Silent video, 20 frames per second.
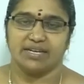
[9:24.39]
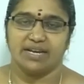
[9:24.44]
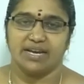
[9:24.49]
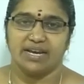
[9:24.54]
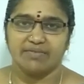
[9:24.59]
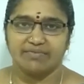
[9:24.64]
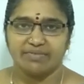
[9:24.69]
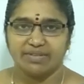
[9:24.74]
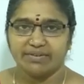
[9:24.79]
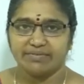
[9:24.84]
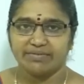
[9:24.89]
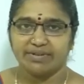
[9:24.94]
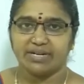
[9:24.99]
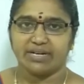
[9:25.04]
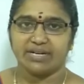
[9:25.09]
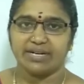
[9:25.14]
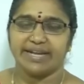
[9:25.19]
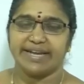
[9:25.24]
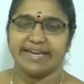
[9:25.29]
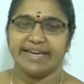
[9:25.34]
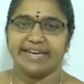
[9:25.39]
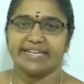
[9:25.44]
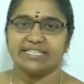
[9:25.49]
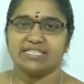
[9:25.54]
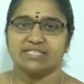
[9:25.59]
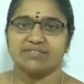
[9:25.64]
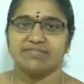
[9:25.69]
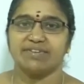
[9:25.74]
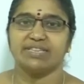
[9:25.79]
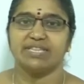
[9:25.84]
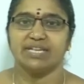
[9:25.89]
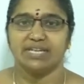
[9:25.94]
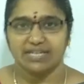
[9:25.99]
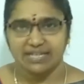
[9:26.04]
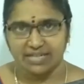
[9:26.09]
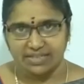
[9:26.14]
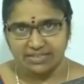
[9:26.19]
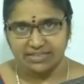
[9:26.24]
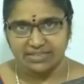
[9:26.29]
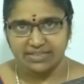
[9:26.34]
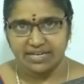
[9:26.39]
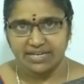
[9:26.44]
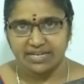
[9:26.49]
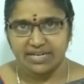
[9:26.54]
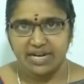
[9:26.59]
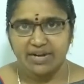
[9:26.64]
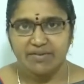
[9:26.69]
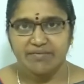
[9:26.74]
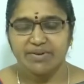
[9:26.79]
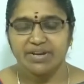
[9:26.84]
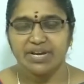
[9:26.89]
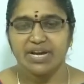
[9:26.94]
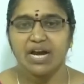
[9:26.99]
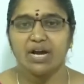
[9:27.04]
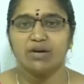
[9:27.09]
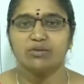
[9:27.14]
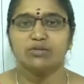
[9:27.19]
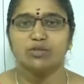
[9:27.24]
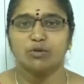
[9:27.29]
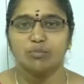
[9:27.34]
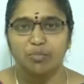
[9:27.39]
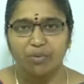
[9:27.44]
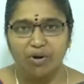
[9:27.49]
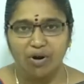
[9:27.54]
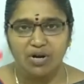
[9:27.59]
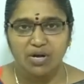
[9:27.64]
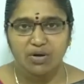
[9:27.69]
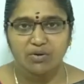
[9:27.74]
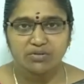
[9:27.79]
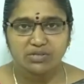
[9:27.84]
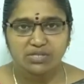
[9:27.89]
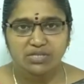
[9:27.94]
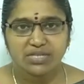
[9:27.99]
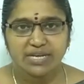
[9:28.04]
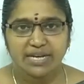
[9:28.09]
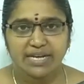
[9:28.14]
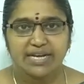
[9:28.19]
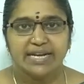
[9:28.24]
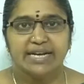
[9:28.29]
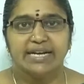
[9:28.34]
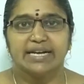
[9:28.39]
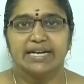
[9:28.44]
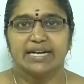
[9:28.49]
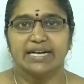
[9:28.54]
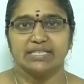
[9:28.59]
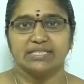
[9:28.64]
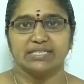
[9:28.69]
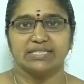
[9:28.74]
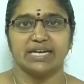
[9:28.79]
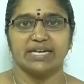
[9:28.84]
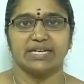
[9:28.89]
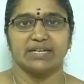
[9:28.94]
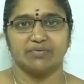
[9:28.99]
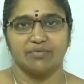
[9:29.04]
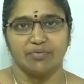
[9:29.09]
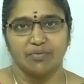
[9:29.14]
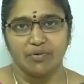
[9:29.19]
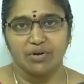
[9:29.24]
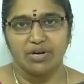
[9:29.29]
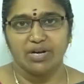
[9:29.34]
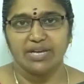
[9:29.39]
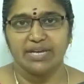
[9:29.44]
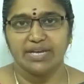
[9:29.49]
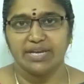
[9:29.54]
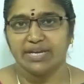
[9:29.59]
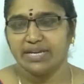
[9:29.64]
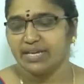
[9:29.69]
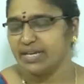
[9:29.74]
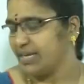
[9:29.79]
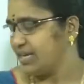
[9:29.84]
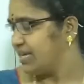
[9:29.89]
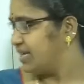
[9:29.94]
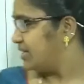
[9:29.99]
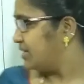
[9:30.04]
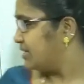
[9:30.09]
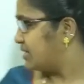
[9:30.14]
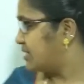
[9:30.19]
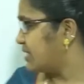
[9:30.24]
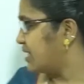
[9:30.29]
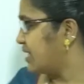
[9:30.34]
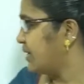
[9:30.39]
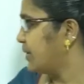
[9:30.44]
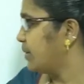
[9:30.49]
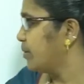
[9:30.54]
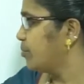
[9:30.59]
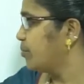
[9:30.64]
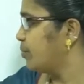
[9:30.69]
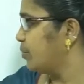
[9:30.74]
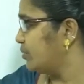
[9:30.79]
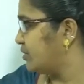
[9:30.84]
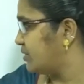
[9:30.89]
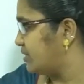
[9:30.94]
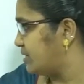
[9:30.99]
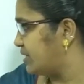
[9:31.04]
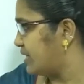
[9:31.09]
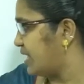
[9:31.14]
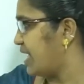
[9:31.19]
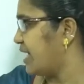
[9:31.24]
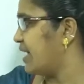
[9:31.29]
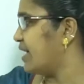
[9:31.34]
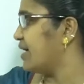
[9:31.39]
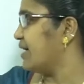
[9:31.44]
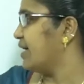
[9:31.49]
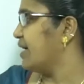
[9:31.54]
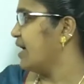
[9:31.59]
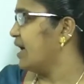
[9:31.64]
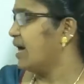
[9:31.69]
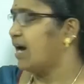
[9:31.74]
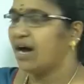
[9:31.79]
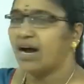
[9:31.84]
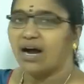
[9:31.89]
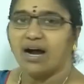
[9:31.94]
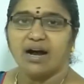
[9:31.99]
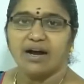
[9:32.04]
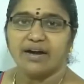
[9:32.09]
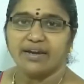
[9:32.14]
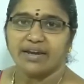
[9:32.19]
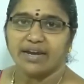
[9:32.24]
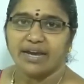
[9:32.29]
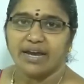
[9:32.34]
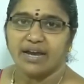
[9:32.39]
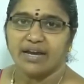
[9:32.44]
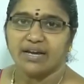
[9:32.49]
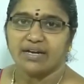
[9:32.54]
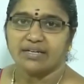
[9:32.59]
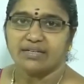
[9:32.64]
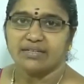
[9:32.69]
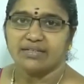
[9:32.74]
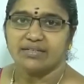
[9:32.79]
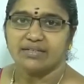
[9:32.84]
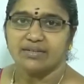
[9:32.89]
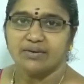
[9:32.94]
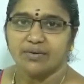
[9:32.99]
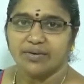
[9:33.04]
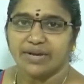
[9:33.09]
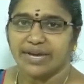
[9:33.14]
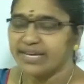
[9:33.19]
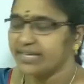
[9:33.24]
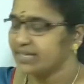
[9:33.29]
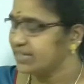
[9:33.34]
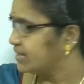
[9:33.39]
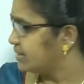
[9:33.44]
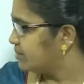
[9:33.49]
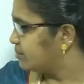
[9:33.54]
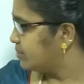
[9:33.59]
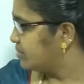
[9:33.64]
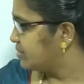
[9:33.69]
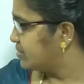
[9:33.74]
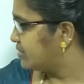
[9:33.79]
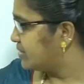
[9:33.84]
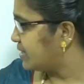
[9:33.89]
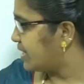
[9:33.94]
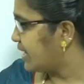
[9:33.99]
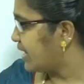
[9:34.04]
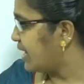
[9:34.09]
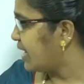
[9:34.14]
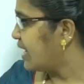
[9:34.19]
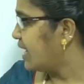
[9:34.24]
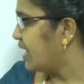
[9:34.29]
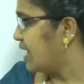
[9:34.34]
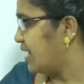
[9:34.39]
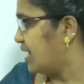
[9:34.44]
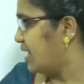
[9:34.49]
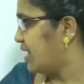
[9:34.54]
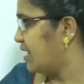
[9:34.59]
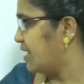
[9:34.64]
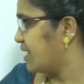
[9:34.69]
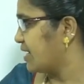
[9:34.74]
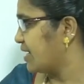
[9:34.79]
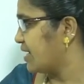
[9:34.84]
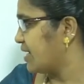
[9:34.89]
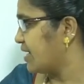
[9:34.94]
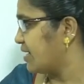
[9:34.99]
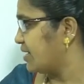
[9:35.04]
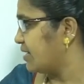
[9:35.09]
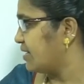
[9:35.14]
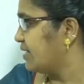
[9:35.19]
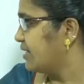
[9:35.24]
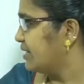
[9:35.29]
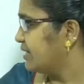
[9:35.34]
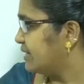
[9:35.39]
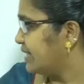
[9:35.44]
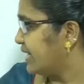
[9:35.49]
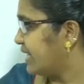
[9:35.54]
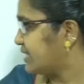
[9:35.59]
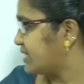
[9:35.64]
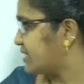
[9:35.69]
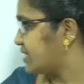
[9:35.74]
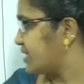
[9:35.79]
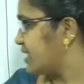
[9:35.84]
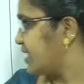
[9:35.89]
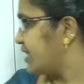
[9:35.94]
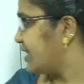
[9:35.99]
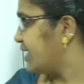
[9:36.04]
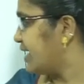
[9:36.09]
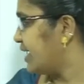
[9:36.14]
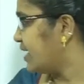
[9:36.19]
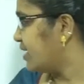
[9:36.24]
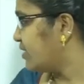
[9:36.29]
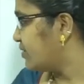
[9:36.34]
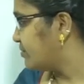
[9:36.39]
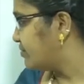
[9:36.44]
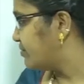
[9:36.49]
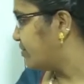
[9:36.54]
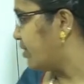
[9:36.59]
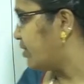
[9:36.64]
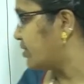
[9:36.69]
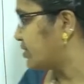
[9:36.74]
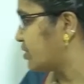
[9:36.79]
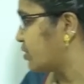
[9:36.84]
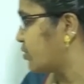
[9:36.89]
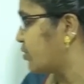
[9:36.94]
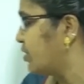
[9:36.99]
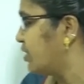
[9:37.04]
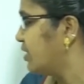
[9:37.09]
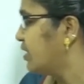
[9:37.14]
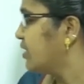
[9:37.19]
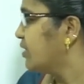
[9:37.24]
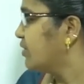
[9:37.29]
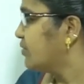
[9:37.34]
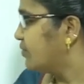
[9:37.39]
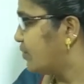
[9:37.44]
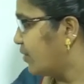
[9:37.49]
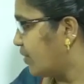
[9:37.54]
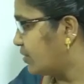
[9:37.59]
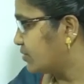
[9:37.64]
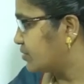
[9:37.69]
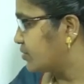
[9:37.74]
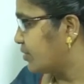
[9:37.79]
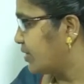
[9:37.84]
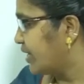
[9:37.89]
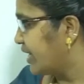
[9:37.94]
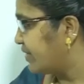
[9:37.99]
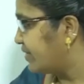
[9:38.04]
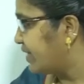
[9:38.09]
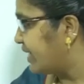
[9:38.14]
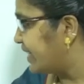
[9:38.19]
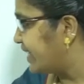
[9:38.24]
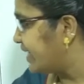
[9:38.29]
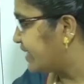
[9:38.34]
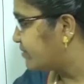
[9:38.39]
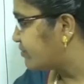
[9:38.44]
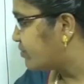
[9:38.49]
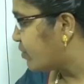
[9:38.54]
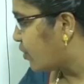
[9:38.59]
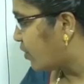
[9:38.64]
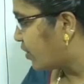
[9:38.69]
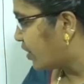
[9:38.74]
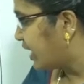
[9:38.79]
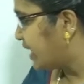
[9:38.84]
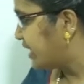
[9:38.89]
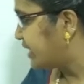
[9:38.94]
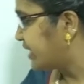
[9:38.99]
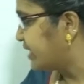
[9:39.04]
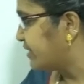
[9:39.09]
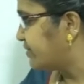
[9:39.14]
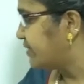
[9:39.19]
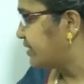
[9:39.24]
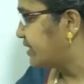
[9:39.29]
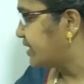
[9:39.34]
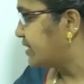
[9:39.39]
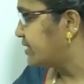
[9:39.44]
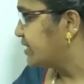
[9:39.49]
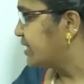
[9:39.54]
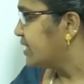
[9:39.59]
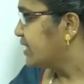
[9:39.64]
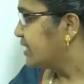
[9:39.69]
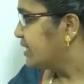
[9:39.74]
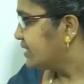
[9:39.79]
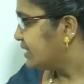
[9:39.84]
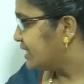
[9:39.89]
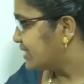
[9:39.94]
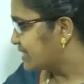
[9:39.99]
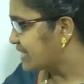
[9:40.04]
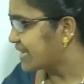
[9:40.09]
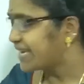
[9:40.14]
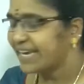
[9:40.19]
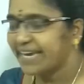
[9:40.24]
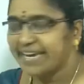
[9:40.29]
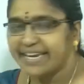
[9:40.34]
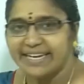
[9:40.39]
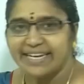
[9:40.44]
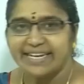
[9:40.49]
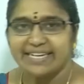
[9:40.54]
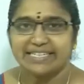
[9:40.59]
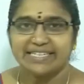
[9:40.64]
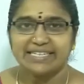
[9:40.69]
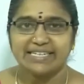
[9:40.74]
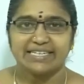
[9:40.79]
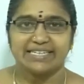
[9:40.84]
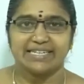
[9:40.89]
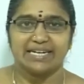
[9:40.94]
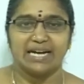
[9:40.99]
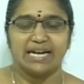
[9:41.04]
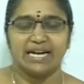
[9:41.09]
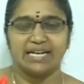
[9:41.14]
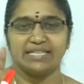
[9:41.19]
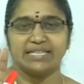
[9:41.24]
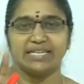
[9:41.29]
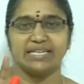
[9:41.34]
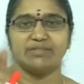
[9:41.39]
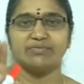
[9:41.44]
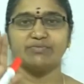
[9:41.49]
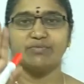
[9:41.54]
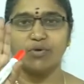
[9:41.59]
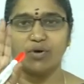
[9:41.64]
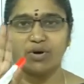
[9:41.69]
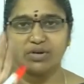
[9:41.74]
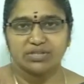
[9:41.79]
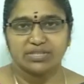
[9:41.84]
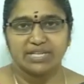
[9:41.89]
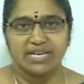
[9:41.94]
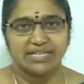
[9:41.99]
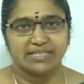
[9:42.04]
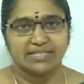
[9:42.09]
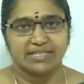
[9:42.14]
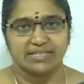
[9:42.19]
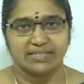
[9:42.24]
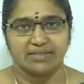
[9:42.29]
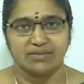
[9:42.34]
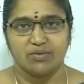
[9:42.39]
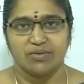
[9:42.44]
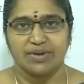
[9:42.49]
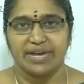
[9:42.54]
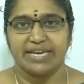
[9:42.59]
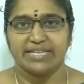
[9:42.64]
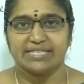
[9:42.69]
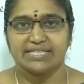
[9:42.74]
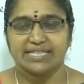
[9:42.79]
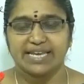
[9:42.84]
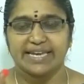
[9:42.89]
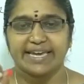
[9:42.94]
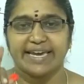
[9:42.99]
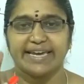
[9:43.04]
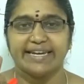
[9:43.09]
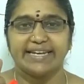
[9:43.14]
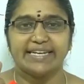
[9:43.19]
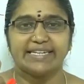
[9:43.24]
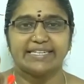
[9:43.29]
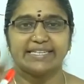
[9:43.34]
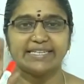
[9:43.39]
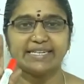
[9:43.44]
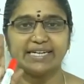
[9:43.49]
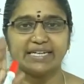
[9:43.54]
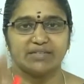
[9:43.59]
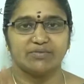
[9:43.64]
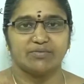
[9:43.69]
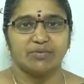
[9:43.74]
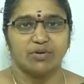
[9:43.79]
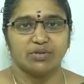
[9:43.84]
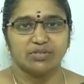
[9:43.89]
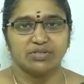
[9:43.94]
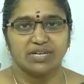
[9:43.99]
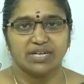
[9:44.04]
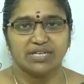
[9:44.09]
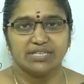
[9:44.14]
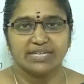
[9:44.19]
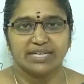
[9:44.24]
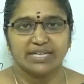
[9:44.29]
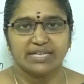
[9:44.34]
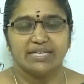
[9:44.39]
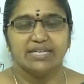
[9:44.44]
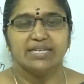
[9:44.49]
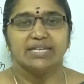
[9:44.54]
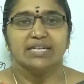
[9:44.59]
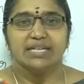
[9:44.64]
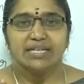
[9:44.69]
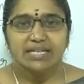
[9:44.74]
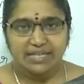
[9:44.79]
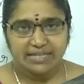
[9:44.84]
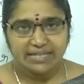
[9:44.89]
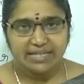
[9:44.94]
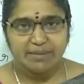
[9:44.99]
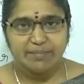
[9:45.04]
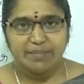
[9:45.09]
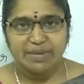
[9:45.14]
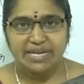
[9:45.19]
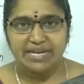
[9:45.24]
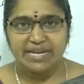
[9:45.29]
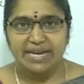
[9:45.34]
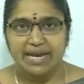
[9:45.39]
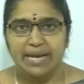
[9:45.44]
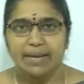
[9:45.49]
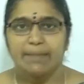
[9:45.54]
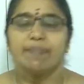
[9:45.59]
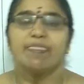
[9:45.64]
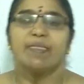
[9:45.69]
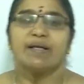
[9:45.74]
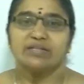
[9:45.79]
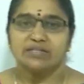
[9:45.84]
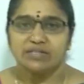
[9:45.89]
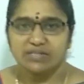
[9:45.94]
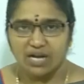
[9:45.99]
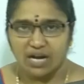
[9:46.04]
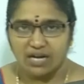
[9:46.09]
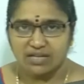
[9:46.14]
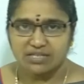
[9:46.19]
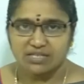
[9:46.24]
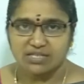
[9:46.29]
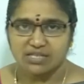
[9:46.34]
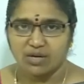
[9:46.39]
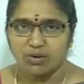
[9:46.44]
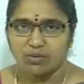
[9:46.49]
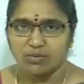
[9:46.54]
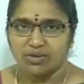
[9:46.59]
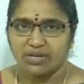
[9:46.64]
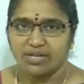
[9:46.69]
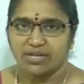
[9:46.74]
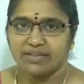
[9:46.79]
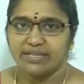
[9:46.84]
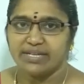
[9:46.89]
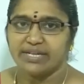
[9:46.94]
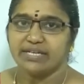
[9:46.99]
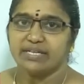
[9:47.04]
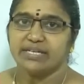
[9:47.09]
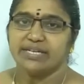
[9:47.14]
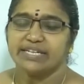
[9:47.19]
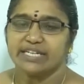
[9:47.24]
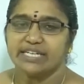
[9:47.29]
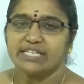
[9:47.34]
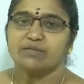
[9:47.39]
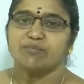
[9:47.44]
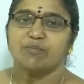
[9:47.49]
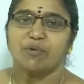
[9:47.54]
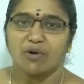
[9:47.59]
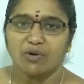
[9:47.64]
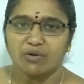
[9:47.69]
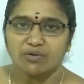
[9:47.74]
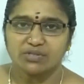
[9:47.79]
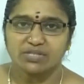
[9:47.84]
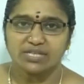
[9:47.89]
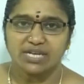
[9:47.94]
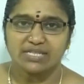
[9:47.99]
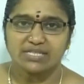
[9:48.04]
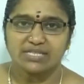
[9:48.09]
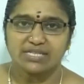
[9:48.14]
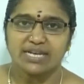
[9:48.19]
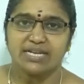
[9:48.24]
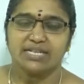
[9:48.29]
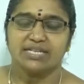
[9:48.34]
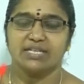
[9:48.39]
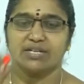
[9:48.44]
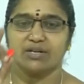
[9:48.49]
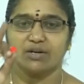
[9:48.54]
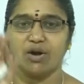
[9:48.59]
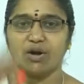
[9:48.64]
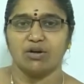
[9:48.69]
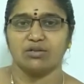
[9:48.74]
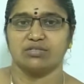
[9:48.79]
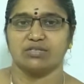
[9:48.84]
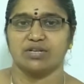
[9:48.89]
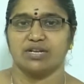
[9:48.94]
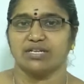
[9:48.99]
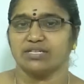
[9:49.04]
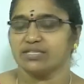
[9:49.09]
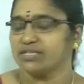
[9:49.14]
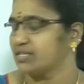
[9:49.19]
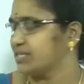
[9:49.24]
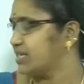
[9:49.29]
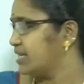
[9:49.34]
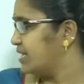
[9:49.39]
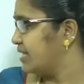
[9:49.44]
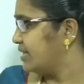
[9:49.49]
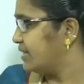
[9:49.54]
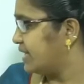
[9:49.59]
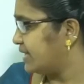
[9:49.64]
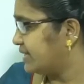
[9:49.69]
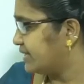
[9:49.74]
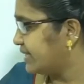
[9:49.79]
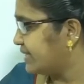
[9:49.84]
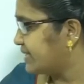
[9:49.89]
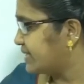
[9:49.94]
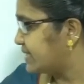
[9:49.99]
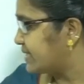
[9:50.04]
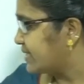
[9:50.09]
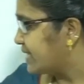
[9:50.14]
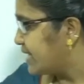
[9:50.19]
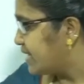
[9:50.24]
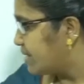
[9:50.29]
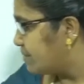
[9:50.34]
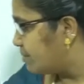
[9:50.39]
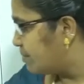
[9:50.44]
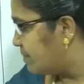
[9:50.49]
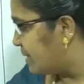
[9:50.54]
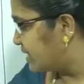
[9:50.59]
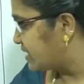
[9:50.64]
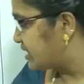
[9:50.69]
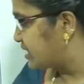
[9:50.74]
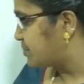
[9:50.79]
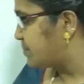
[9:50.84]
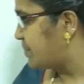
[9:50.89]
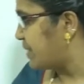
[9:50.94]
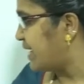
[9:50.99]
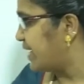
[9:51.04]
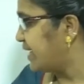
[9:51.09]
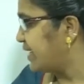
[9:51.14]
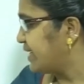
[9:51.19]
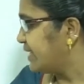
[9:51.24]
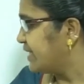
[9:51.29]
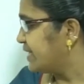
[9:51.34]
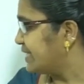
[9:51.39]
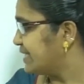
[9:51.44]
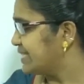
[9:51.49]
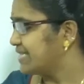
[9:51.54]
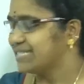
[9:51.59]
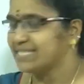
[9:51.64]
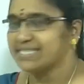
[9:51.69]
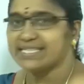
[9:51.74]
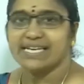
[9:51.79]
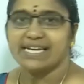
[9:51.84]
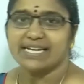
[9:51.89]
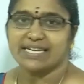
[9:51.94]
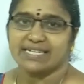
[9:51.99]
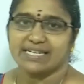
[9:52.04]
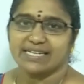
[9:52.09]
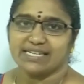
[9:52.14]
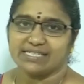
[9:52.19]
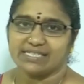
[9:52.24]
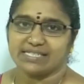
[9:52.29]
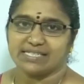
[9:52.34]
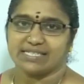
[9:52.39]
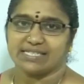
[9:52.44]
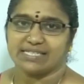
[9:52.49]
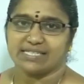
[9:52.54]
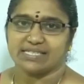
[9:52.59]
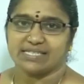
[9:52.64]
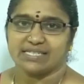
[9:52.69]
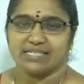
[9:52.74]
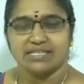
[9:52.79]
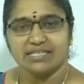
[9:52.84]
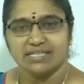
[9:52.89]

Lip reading: If the word ends with conjunct, we have to pronounce the conjunct fully. See, putra, anya. Okay, putra, anya. Next, the fourth rule. Fourth rule, in the 4-letter word, the second letter and the fourth letter. Okay, second letter and fourth letter, let it be a short sound. Then it is pronounced as a consonants. That is Bachpan, circus.